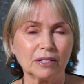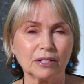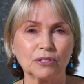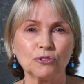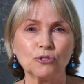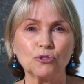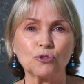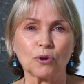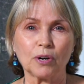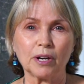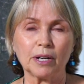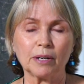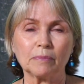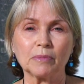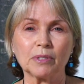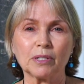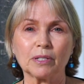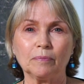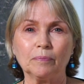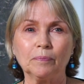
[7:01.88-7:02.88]
in
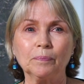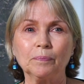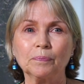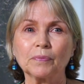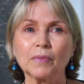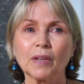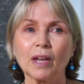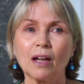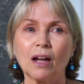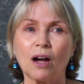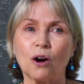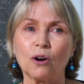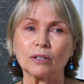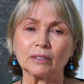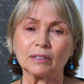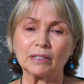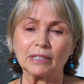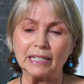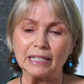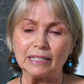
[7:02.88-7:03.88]
dreams.
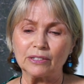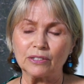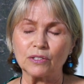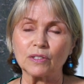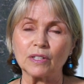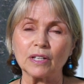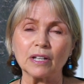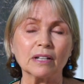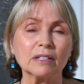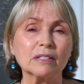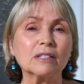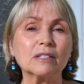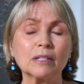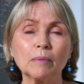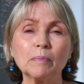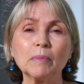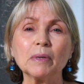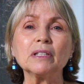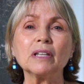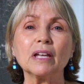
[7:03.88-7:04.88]
It's the
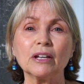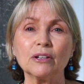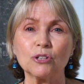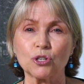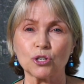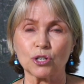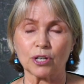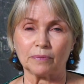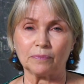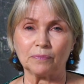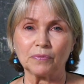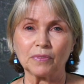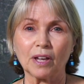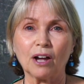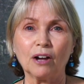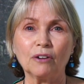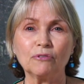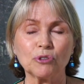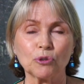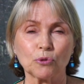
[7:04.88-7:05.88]
assimilation
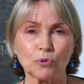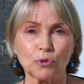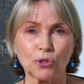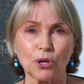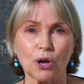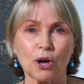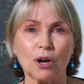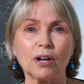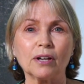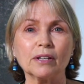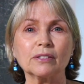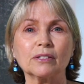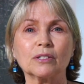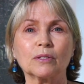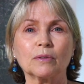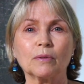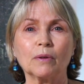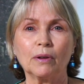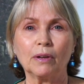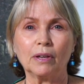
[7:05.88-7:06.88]
of your
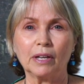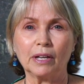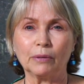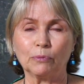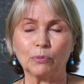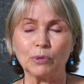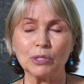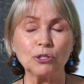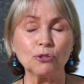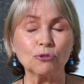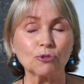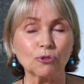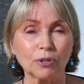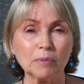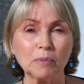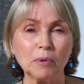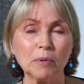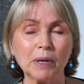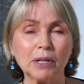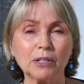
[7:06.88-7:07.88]
thoughts. When you
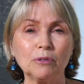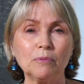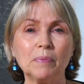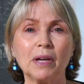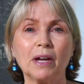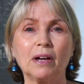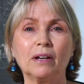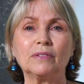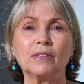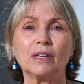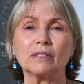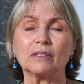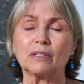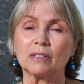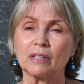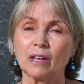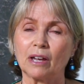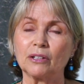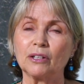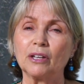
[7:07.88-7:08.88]
dream about a bed, that's
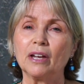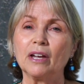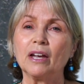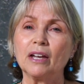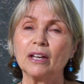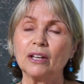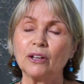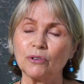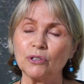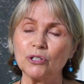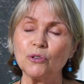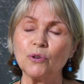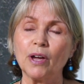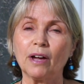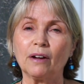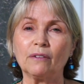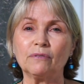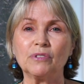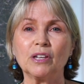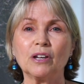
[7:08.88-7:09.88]
saying, here you
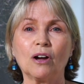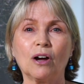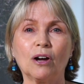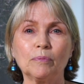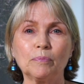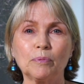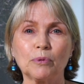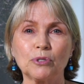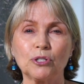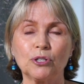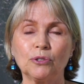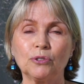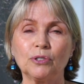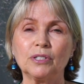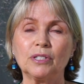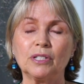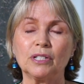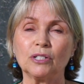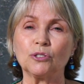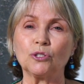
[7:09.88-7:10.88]
have the
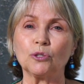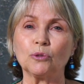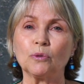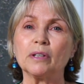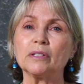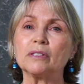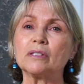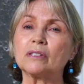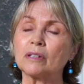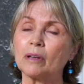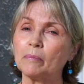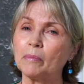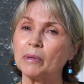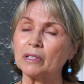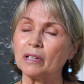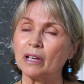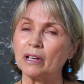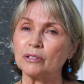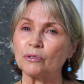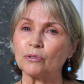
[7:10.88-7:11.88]
opportunity to
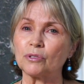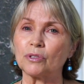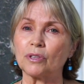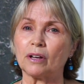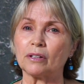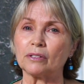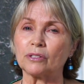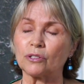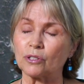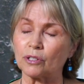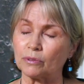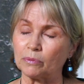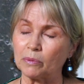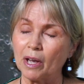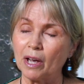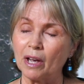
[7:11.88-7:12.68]
assimilate your thoughts, to